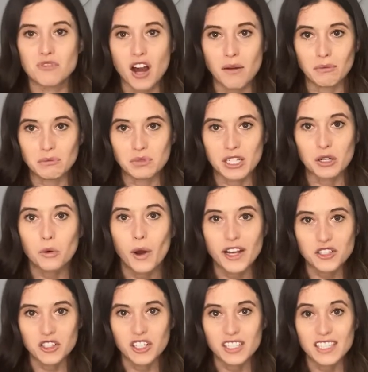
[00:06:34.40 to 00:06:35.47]
problems and
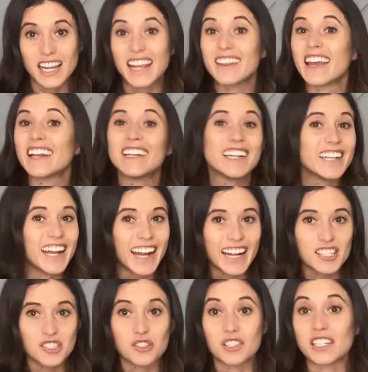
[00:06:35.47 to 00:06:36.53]
questions, and they need
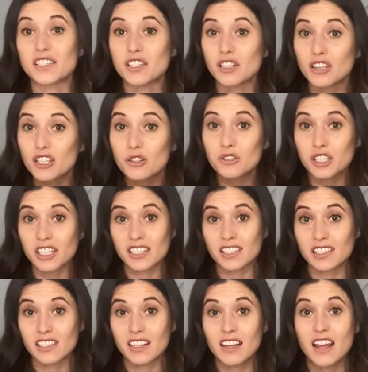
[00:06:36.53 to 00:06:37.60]
answers and
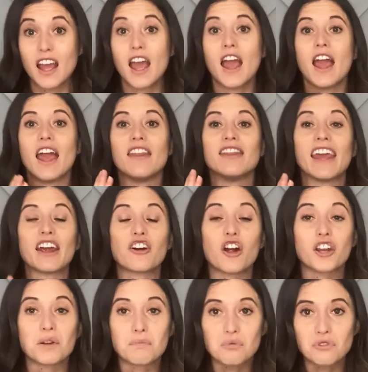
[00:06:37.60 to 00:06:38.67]
solutions, and they are
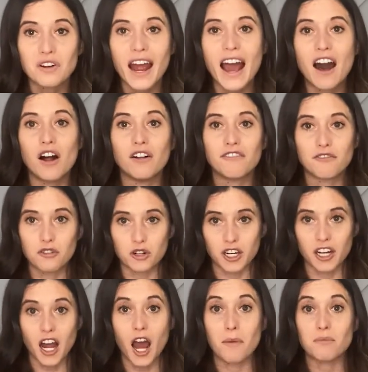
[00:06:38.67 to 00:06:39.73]
on a prowl
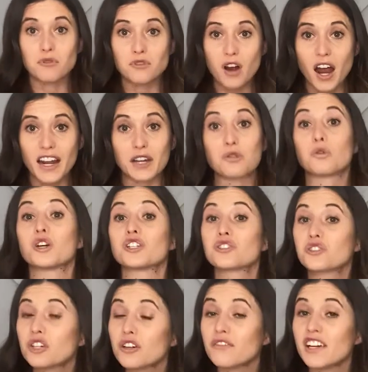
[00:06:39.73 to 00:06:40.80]
for a product or a
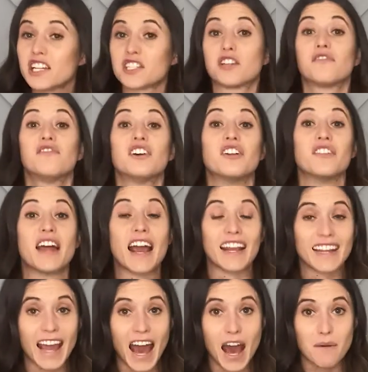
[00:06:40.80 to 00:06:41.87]
service to fill in that
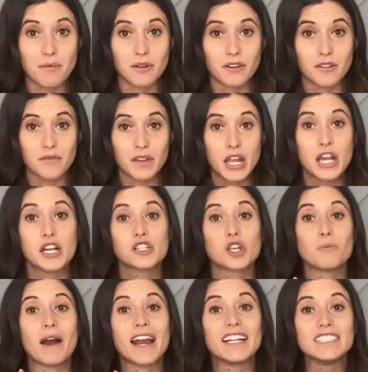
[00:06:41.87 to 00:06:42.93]
gap. So
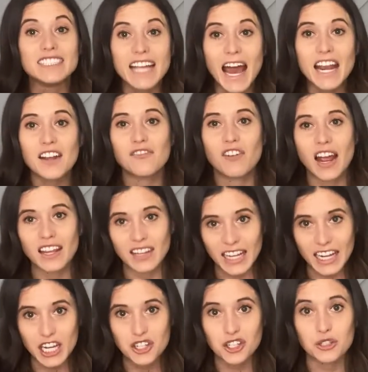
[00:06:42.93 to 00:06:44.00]
by identifying
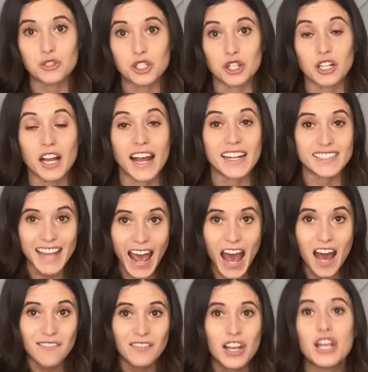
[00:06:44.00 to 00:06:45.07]
the issues your clients
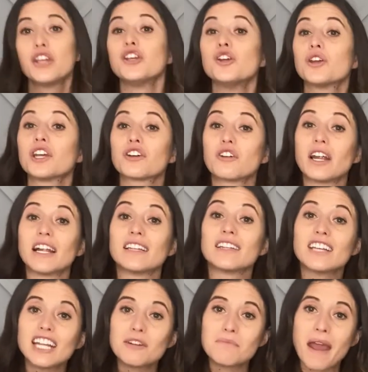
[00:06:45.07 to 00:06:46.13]
have, you can create a
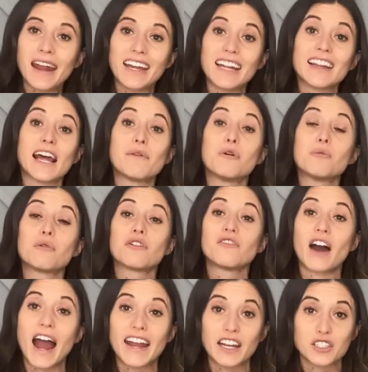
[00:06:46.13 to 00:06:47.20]
lead magnet that will
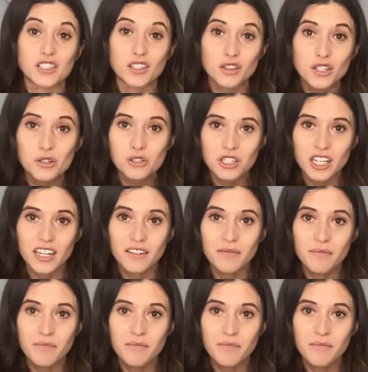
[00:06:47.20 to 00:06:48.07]
provide a solution.